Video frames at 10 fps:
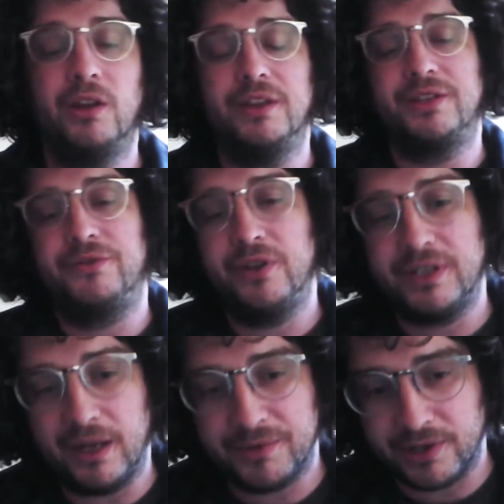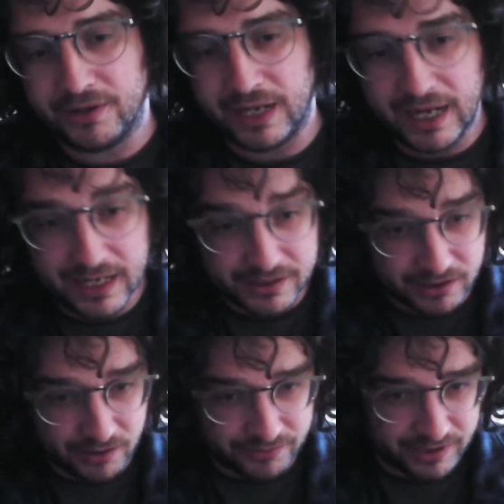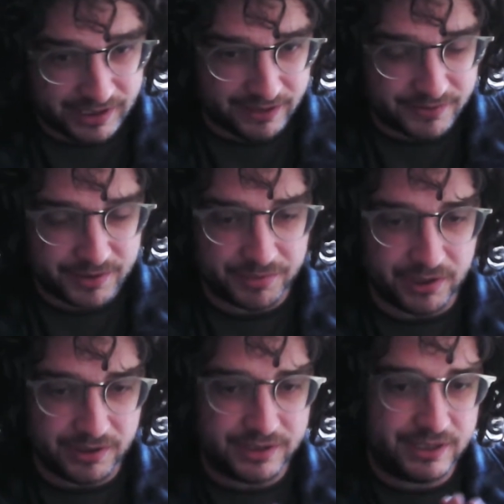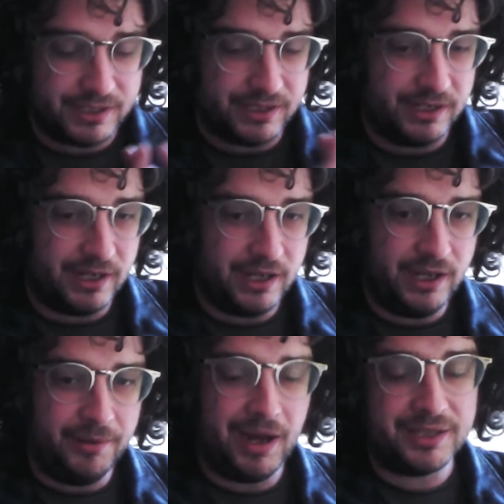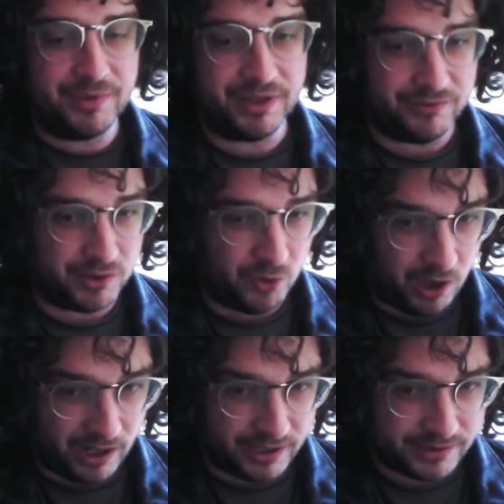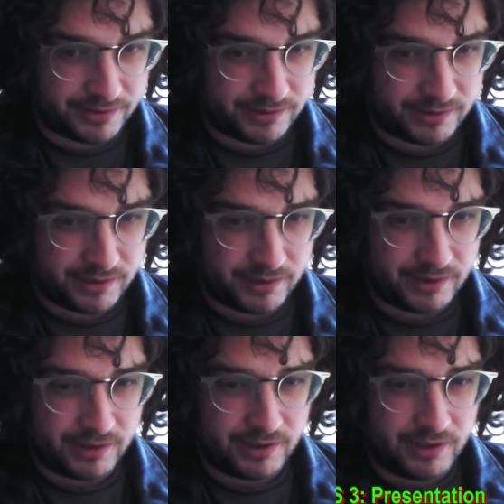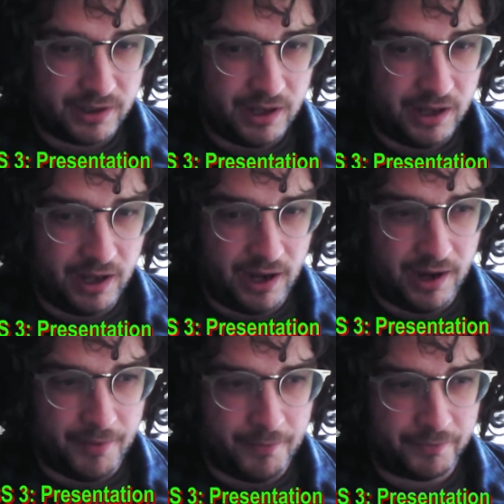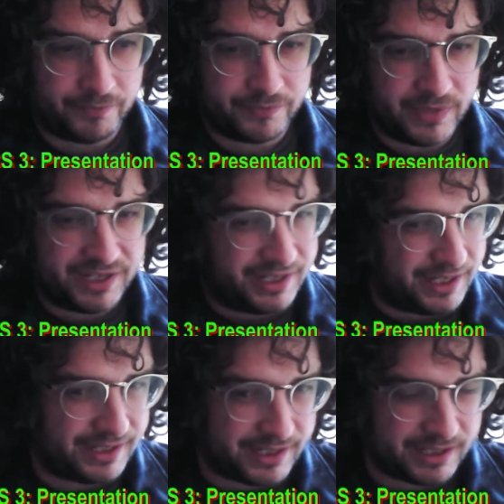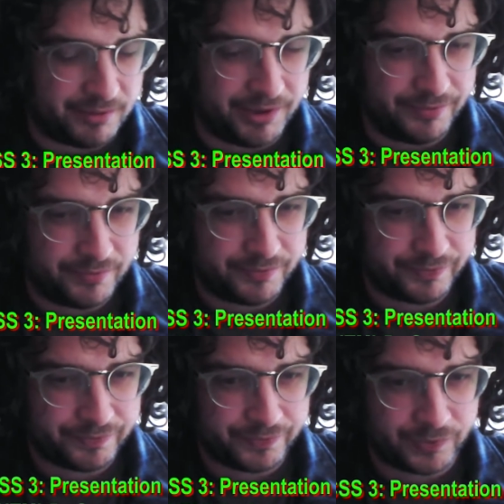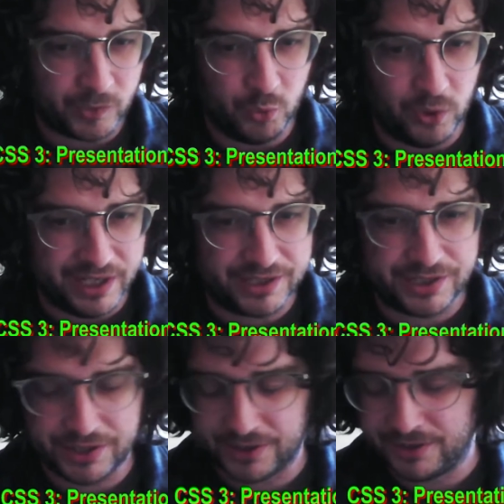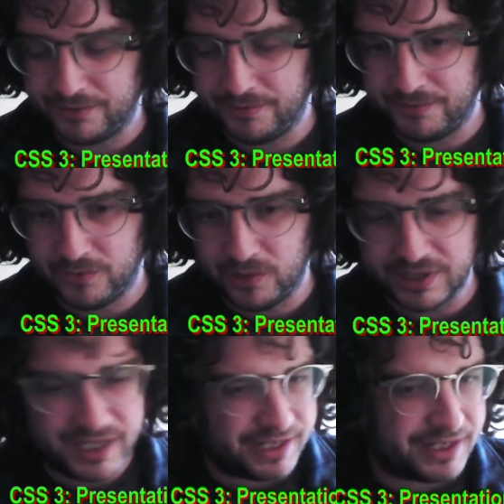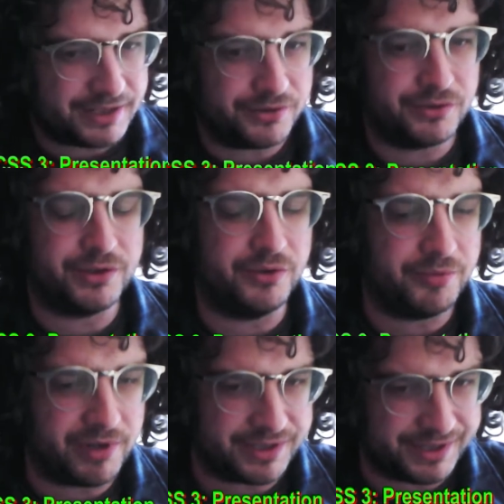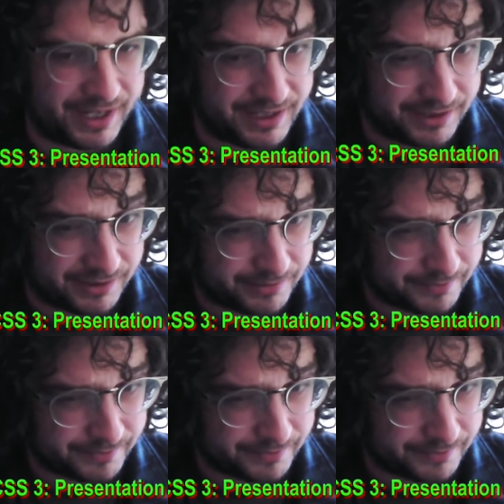this first episode isn't covering divs because this is an uh, aspect that requires um, a CSS element, which CSS is all to do with presentation.